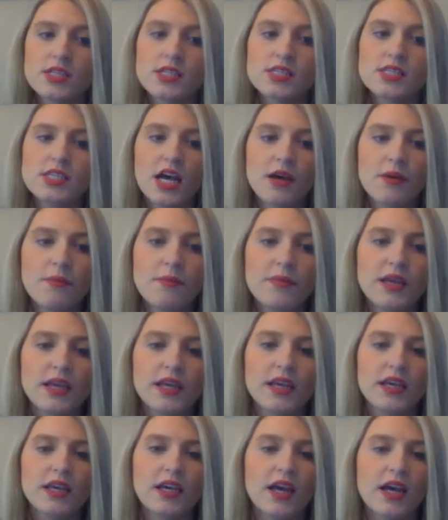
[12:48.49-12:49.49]
Some
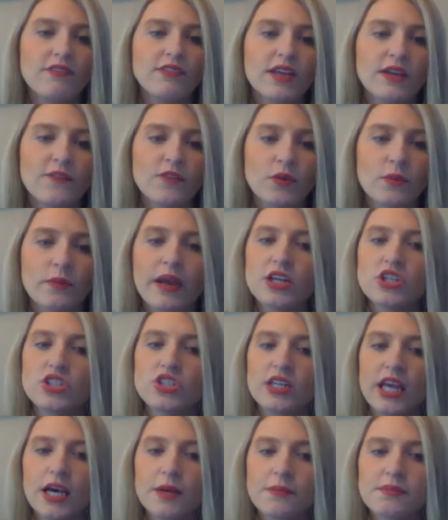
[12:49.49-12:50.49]
of the
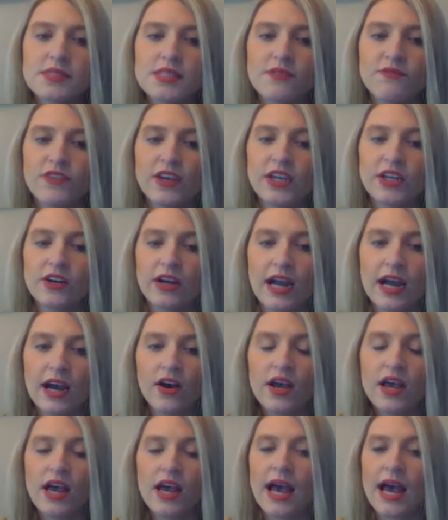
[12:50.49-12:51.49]
information helps them figure
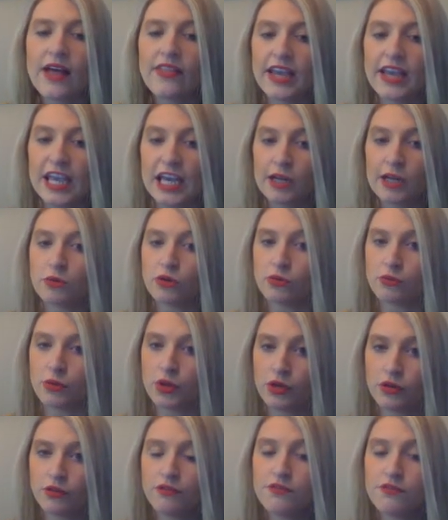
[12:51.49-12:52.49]
out how the animal
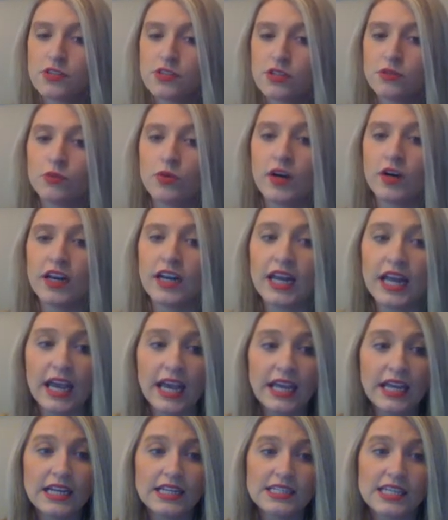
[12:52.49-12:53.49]
moved, what it
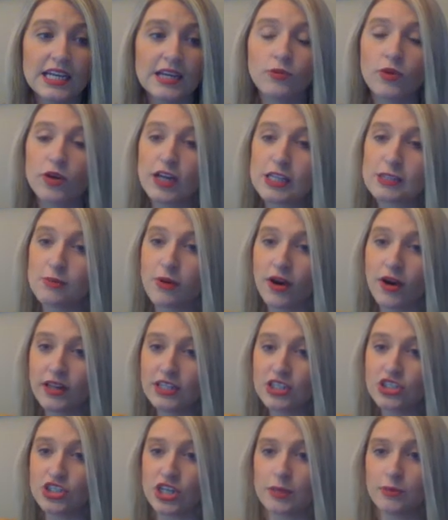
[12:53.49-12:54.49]
ate, and what its
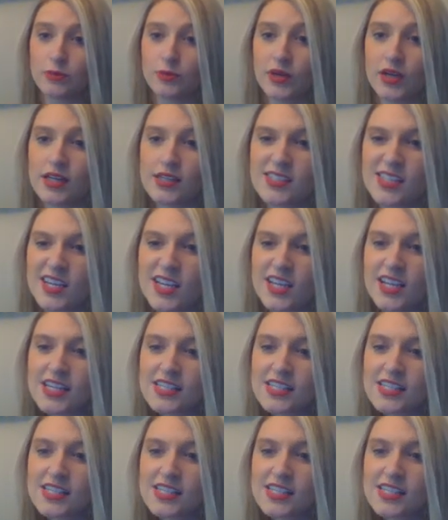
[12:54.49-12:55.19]
body shape was.